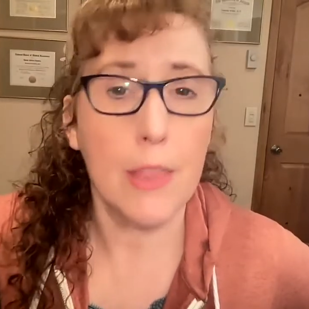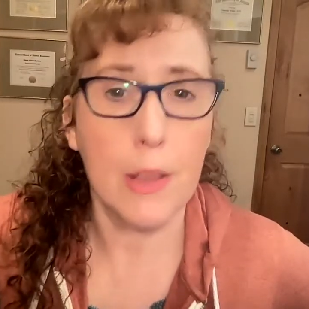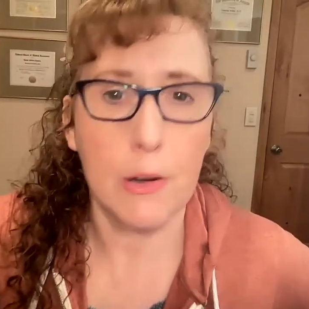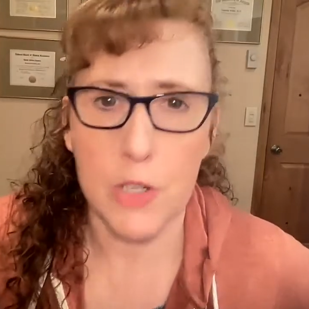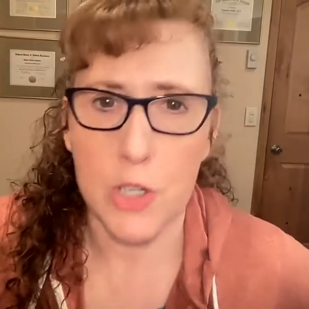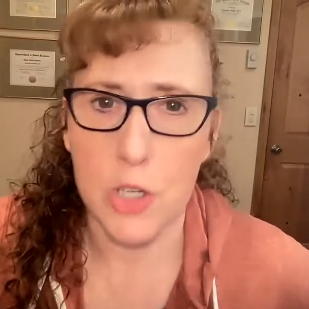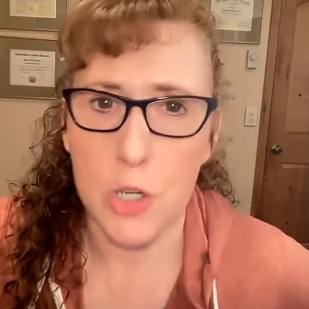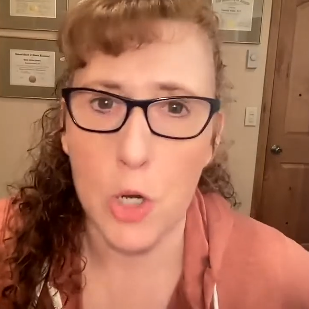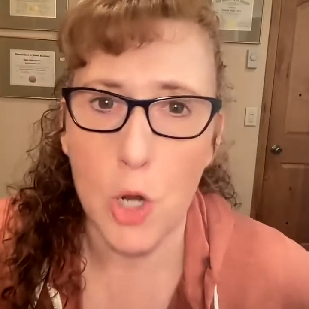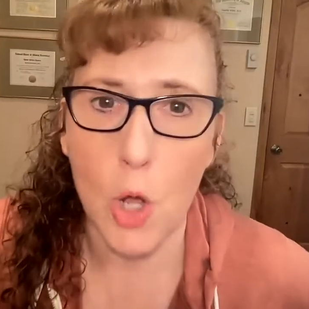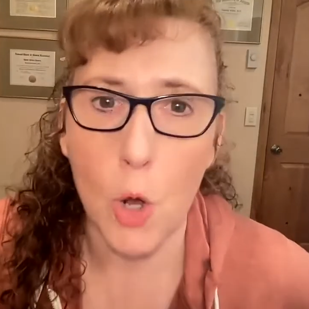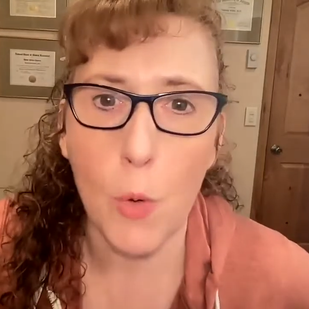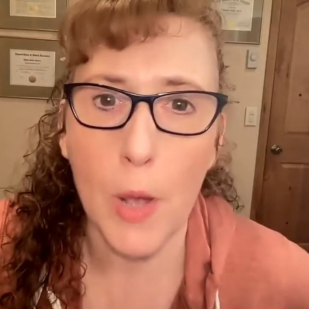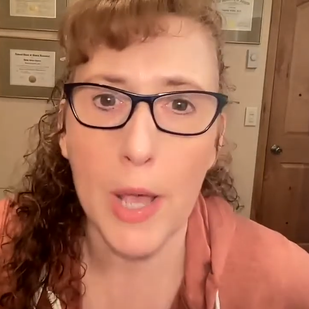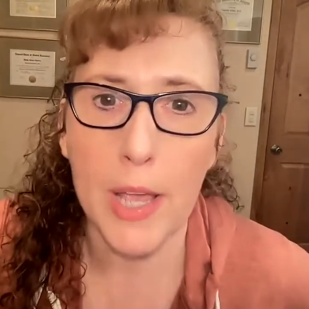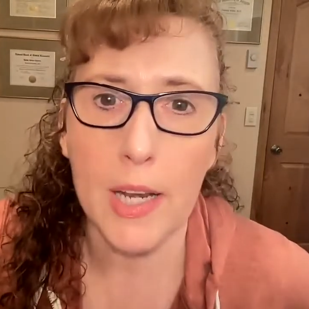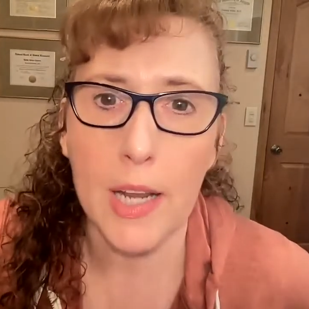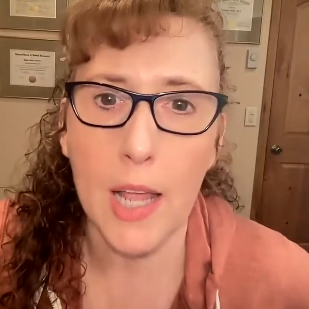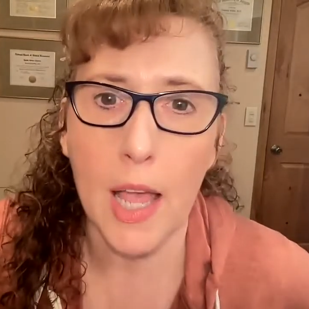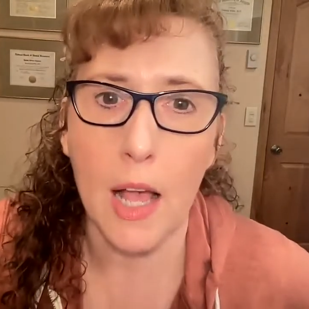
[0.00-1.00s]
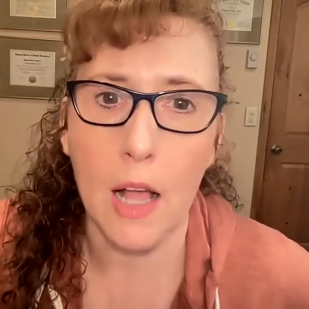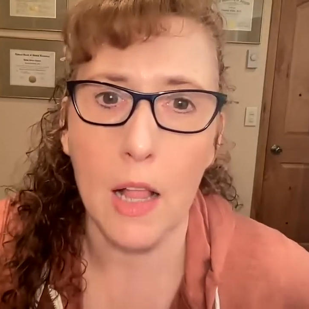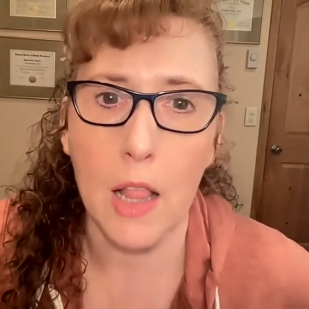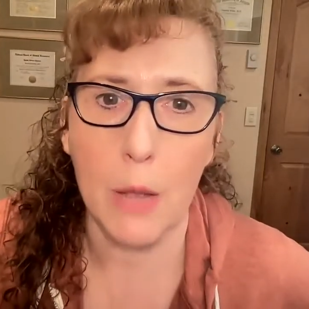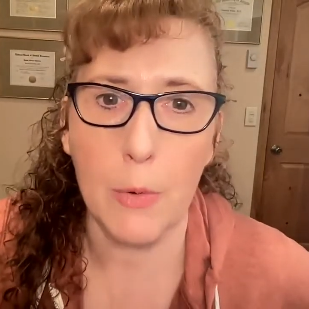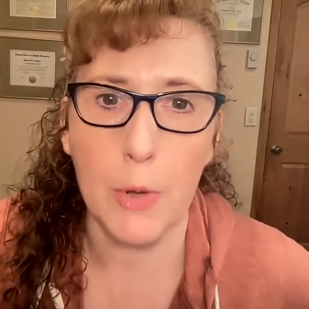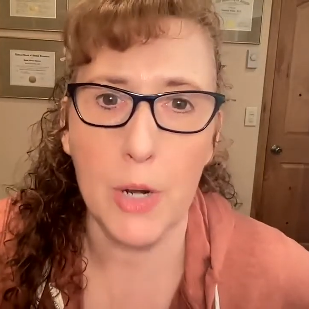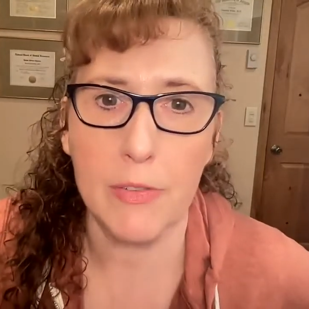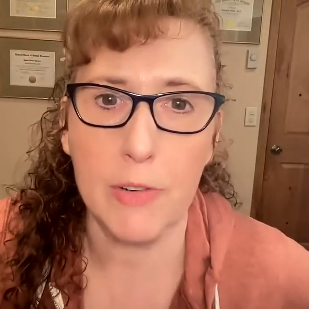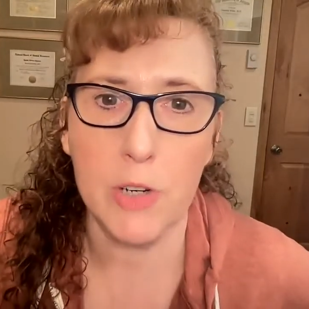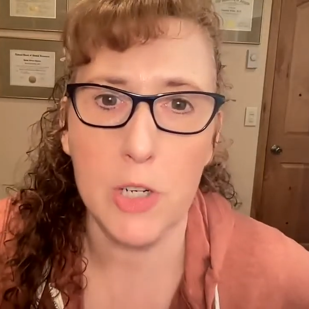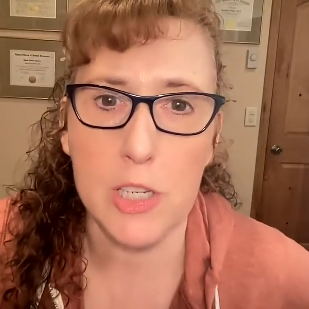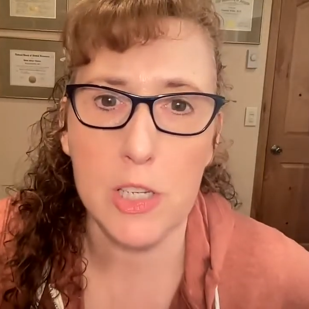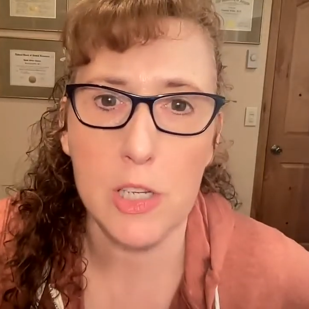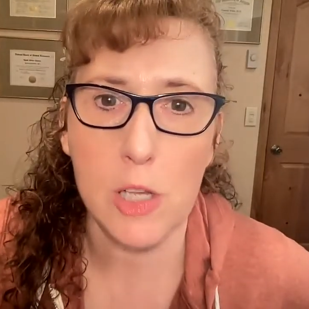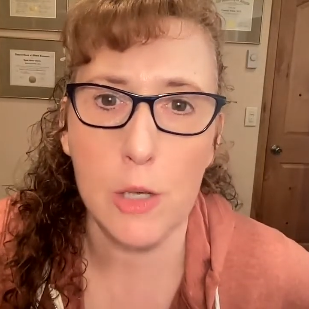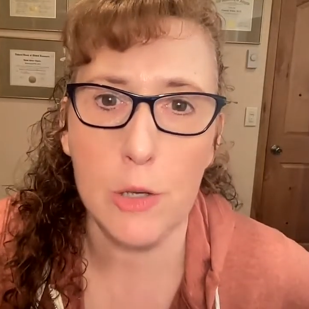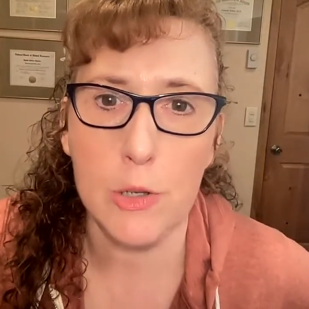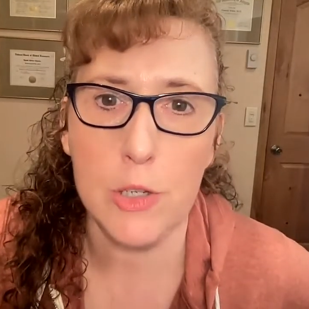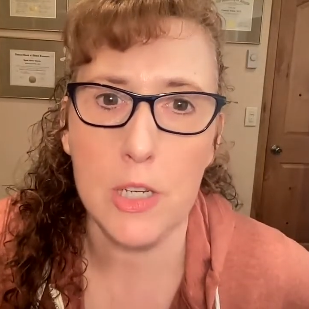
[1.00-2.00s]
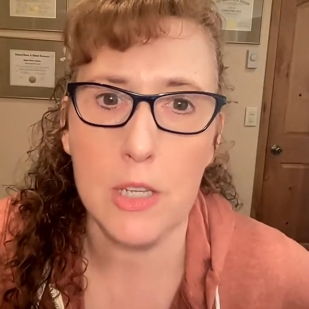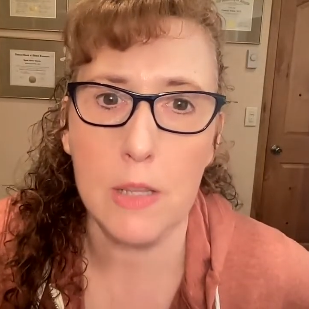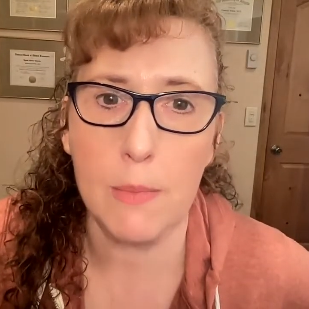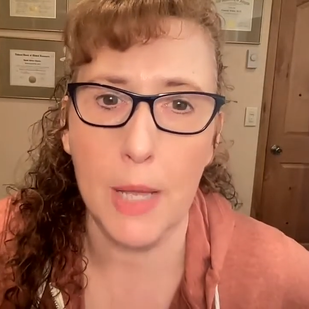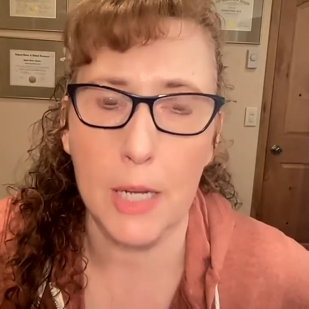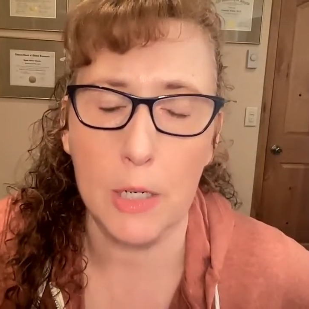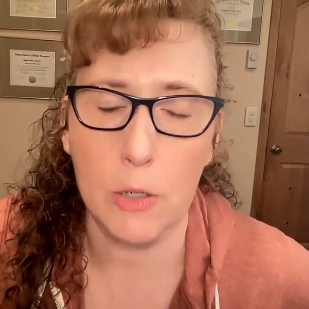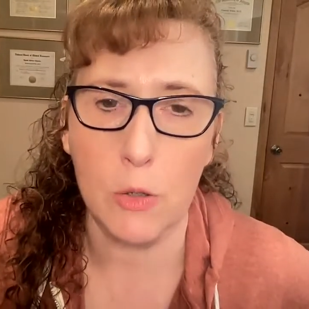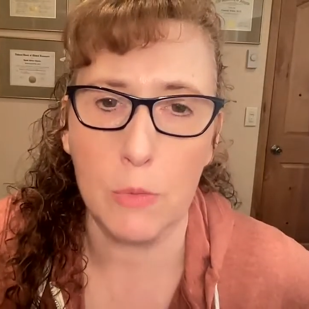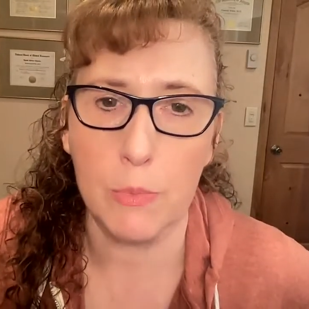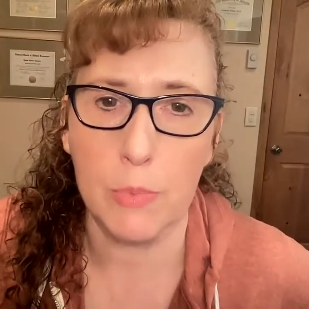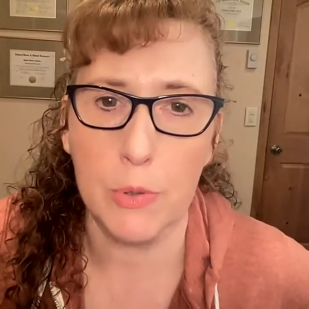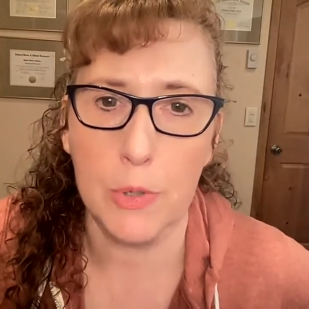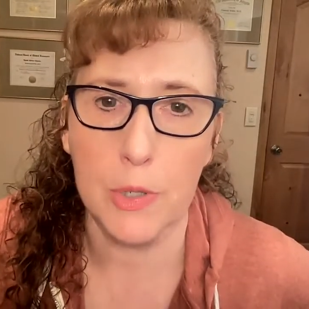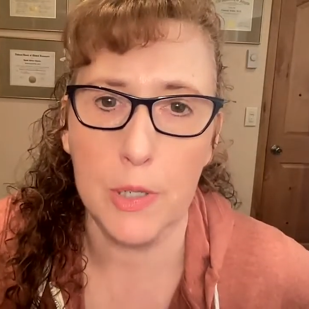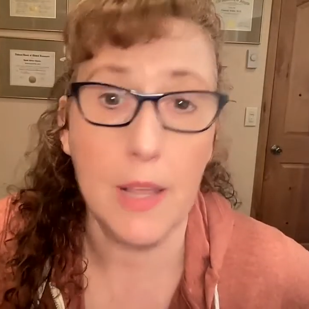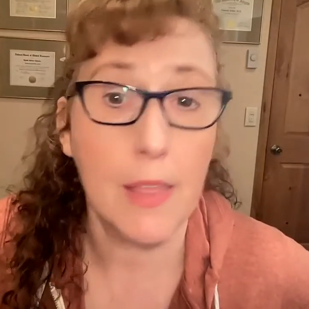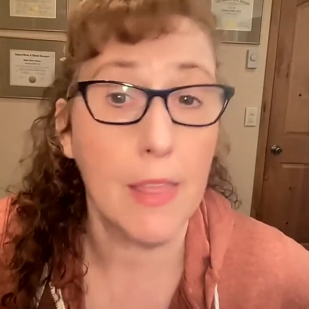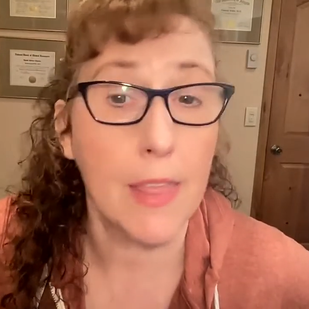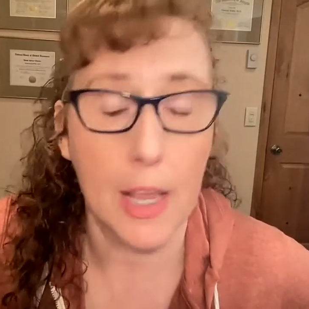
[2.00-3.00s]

There is no way in hell I would ever disclose to the medical board.